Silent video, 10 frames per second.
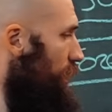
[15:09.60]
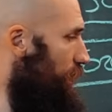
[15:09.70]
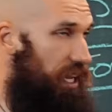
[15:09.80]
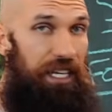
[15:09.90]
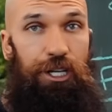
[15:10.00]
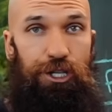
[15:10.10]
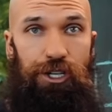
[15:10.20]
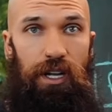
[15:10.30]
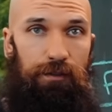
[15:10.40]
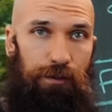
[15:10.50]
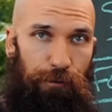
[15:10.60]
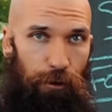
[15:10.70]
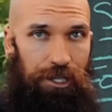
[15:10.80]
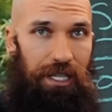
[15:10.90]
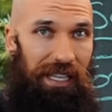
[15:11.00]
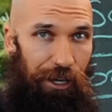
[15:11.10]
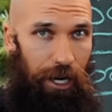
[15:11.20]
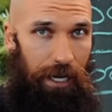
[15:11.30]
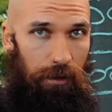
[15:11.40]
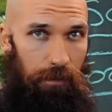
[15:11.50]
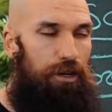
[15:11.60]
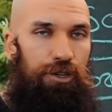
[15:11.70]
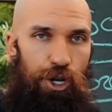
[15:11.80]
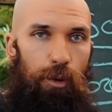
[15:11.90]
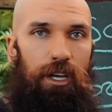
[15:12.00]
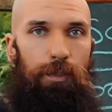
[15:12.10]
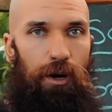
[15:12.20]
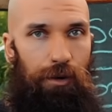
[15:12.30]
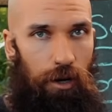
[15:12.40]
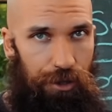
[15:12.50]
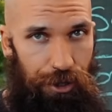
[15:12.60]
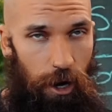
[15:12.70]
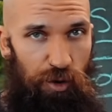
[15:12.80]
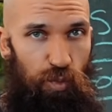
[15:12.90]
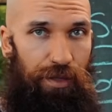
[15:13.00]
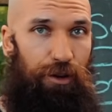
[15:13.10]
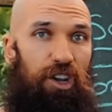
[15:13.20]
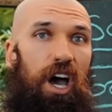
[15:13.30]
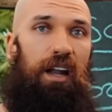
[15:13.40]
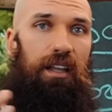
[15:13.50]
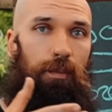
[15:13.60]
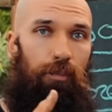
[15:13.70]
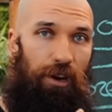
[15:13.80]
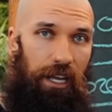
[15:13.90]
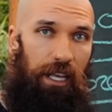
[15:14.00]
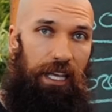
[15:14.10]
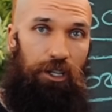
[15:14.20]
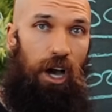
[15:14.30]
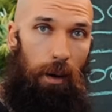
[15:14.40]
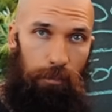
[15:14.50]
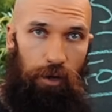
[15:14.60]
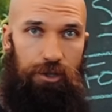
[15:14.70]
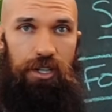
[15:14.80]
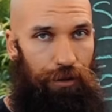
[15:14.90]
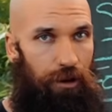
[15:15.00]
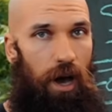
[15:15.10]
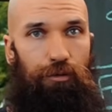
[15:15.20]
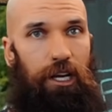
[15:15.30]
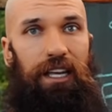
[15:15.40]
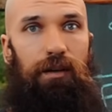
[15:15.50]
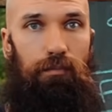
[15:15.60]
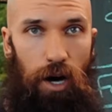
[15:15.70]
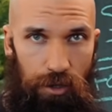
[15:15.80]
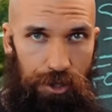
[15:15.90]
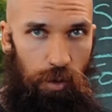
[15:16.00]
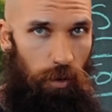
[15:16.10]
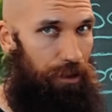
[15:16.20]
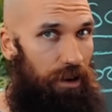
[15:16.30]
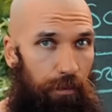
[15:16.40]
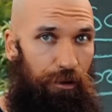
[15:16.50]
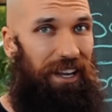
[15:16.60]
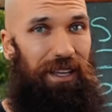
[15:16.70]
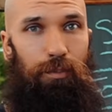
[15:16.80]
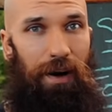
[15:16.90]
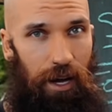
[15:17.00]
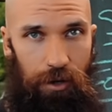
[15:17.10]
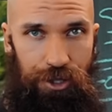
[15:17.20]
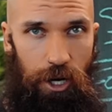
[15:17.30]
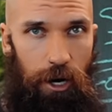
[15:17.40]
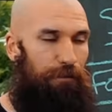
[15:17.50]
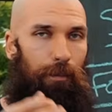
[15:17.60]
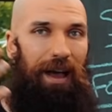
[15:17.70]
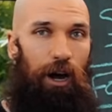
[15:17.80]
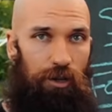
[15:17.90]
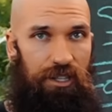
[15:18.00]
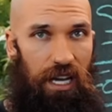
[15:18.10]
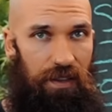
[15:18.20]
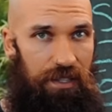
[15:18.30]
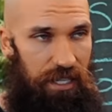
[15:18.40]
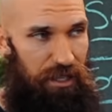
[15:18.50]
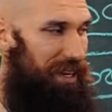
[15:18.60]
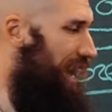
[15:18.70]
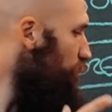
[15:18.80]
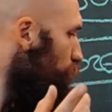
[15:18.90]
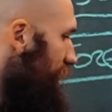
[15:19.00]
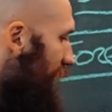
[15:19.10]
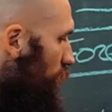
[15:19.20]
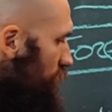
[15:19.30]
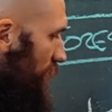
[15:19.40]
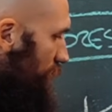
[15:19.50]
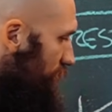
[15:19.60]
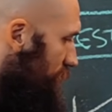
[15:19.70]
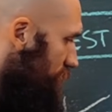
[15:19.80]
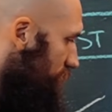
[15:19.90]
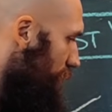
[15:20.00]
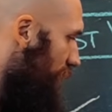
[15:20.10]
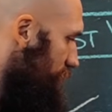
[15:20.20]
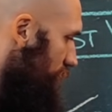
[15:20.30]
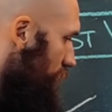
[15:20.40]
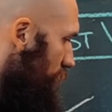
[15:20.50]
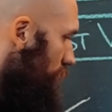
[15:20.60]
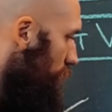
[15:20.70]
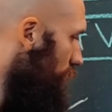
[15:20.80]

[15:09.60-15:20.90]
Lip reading: the condition of a forest clearing. Show me a permaculture garden where they're not bringing in compost, where they're not bringing in mulch, where they're not bringing in biochar from outside the system. And I don't mean outside the system as in